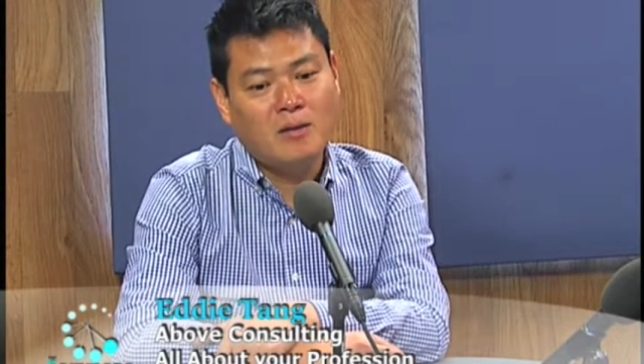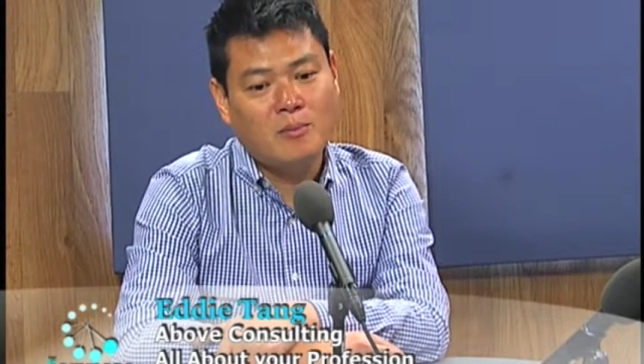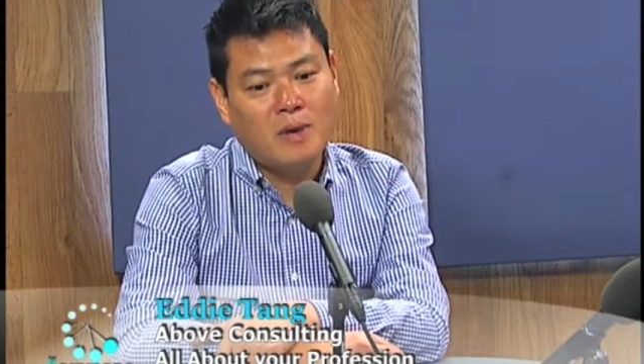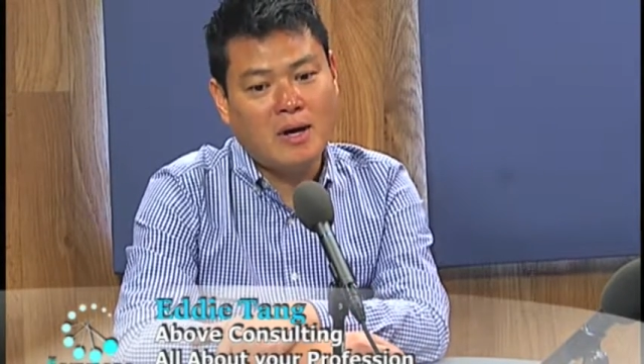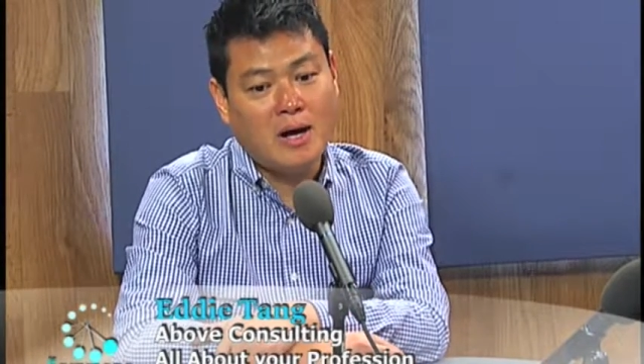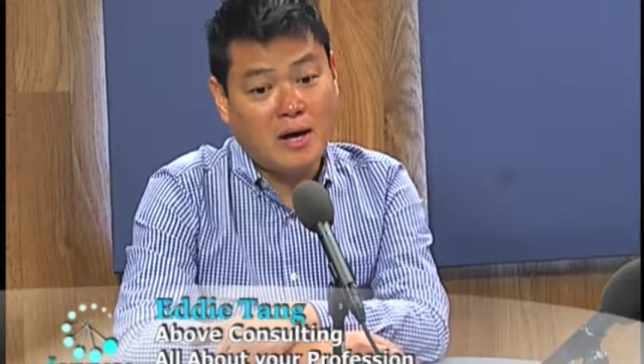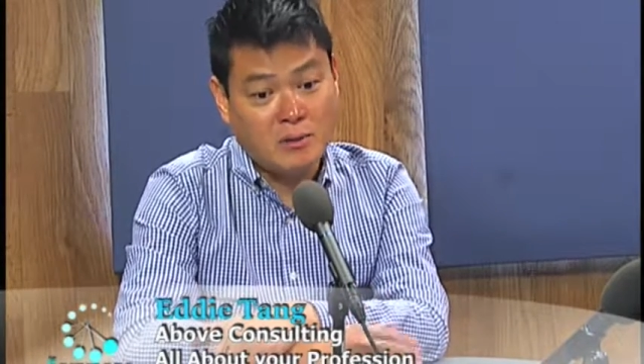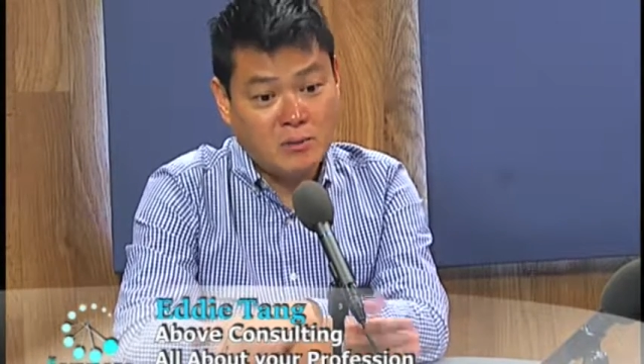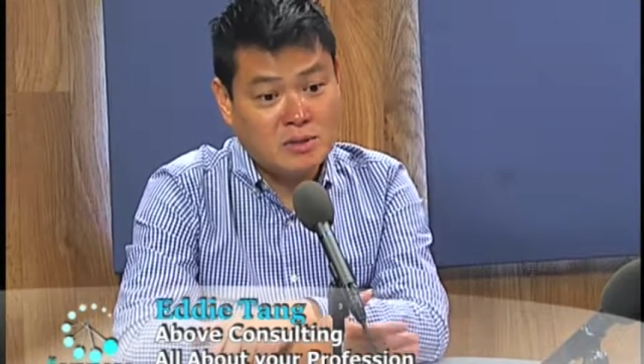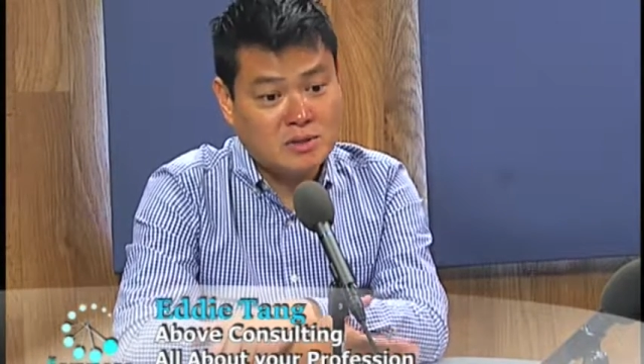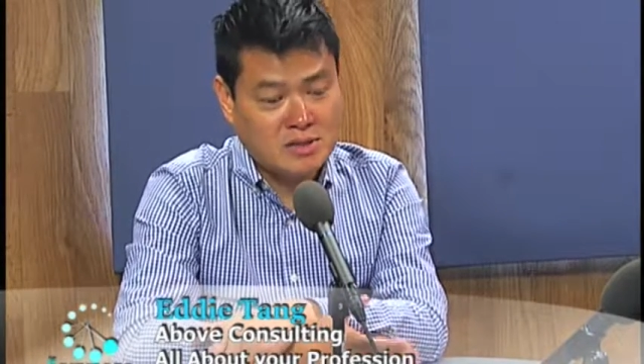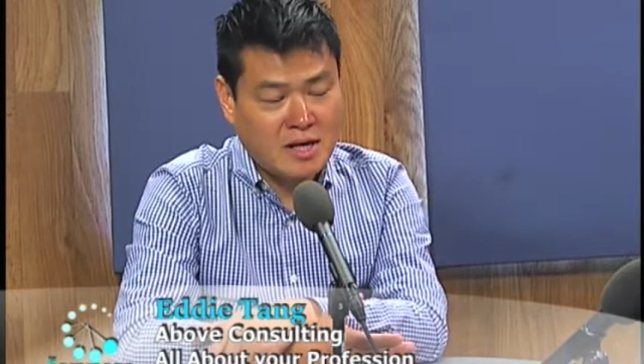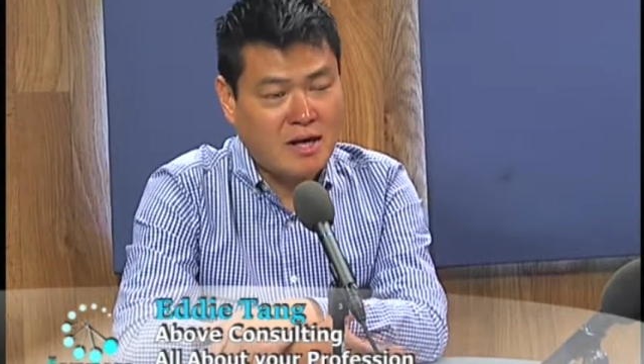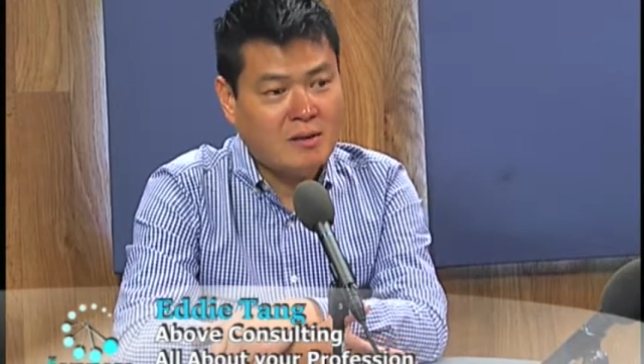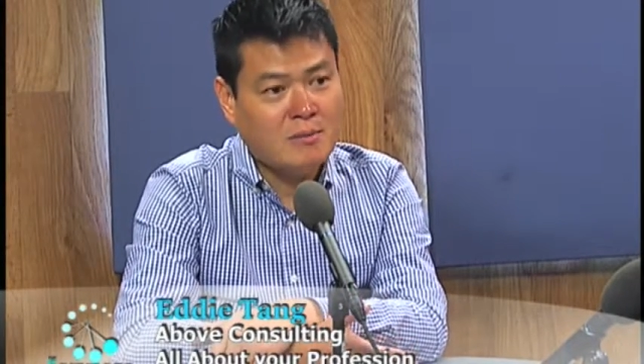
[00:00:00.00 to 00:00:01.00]
But I would
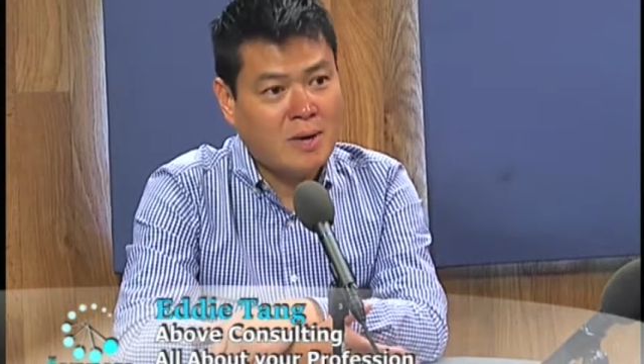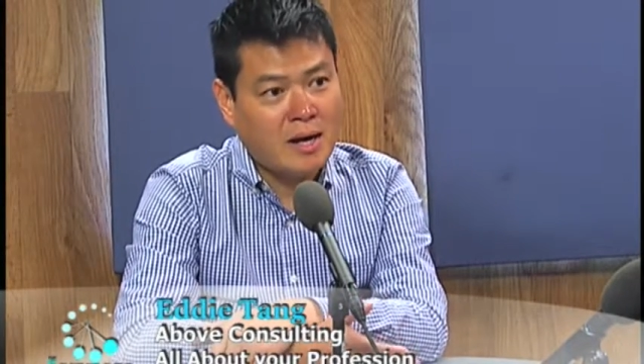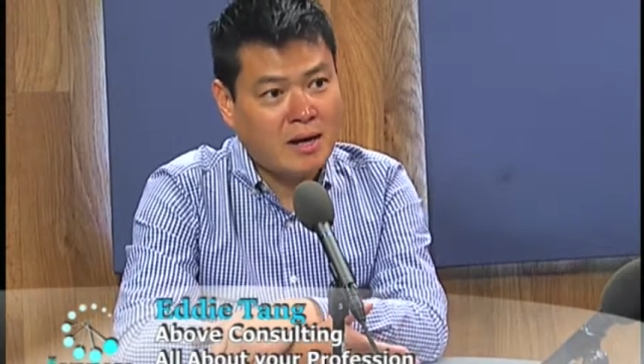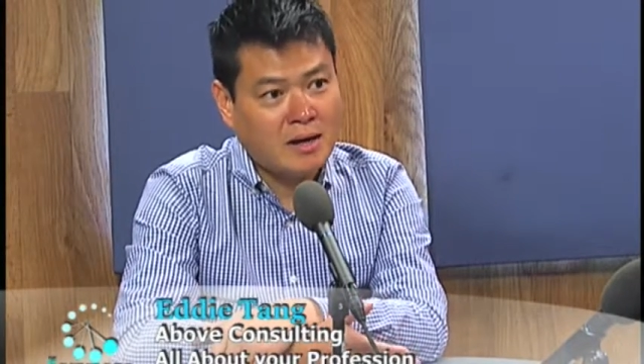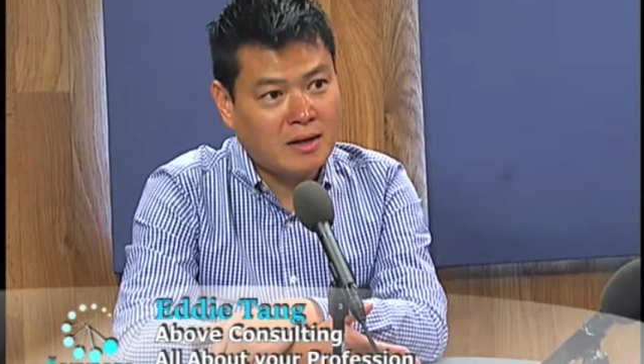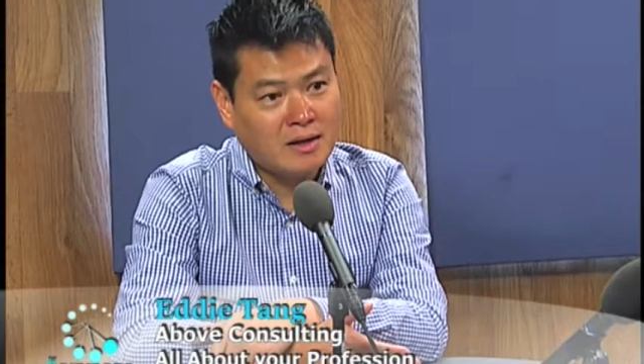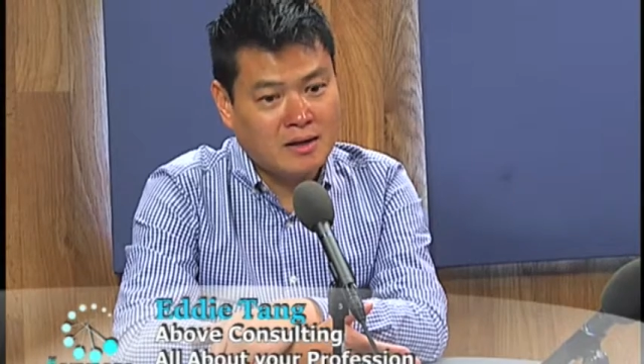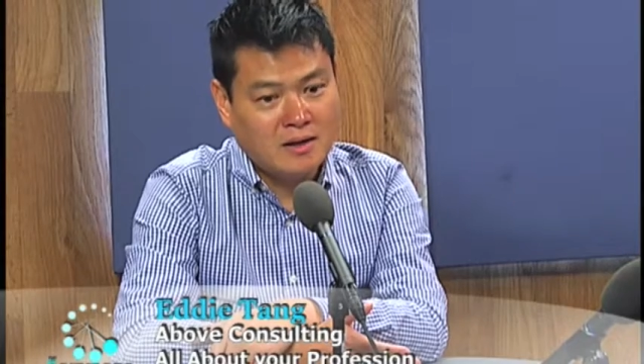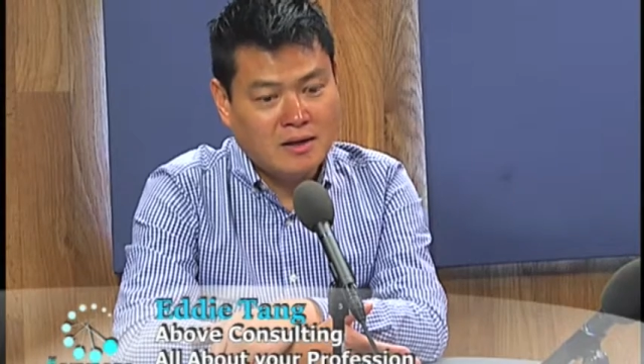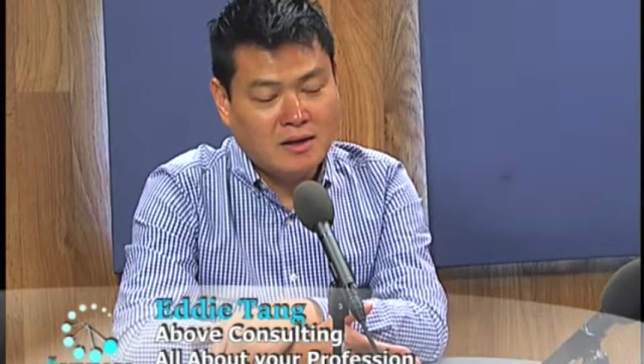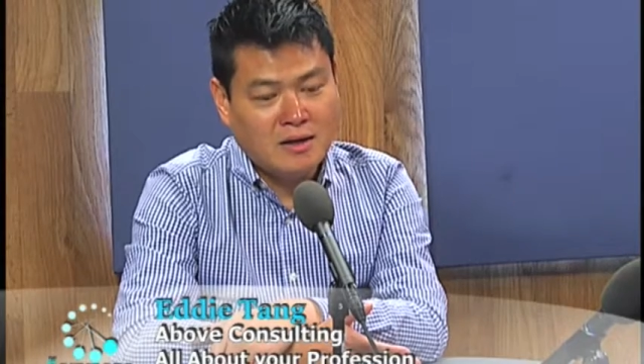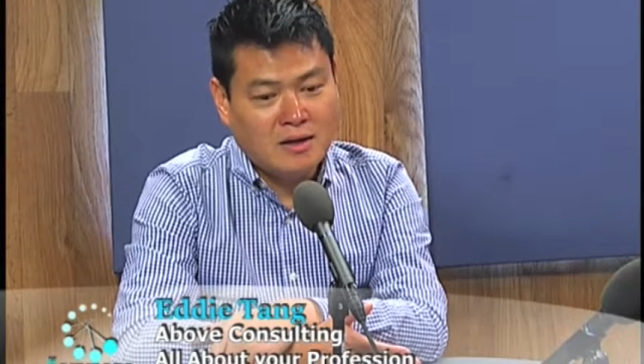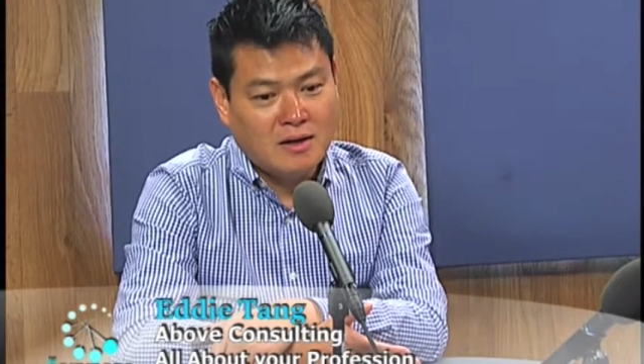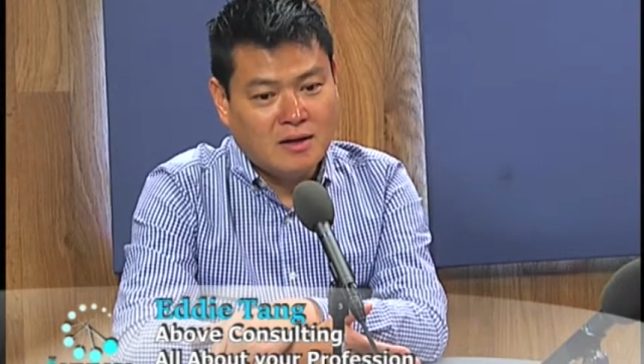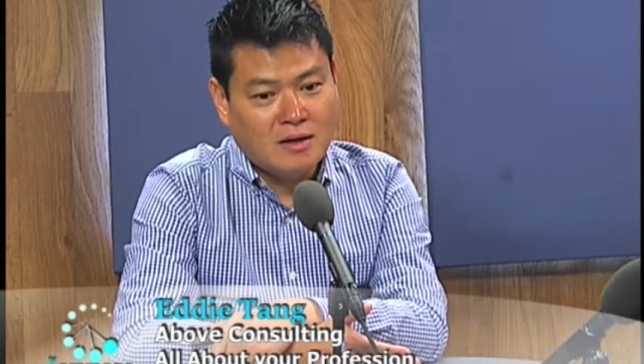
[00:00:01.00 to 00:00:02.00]
say
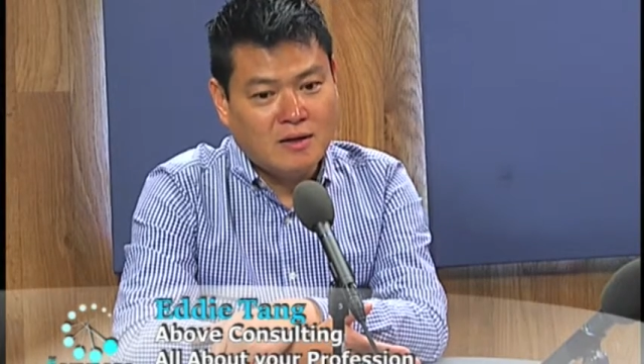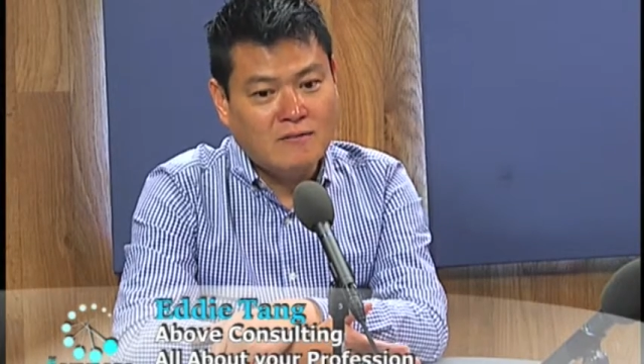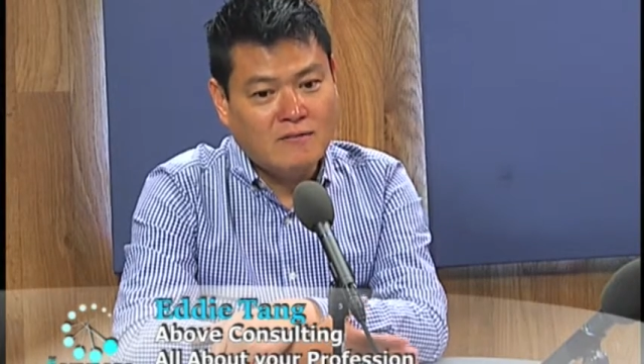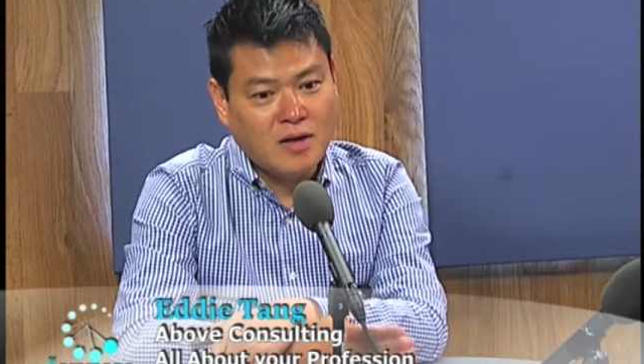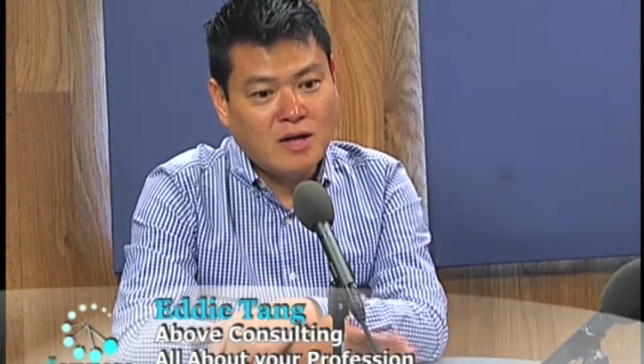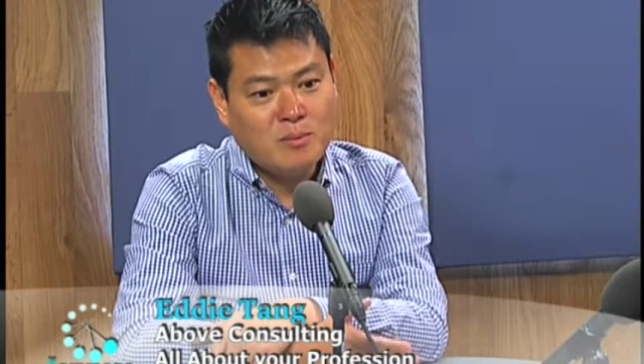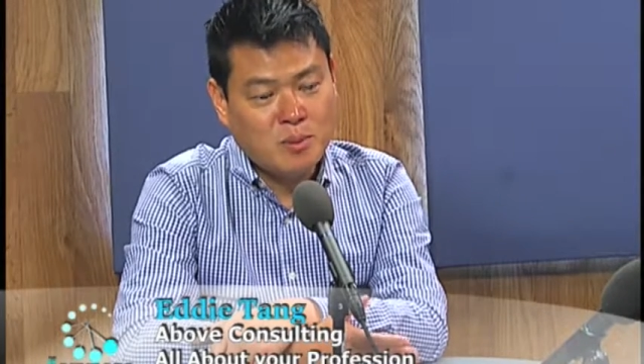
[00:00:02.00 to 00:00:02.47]
a very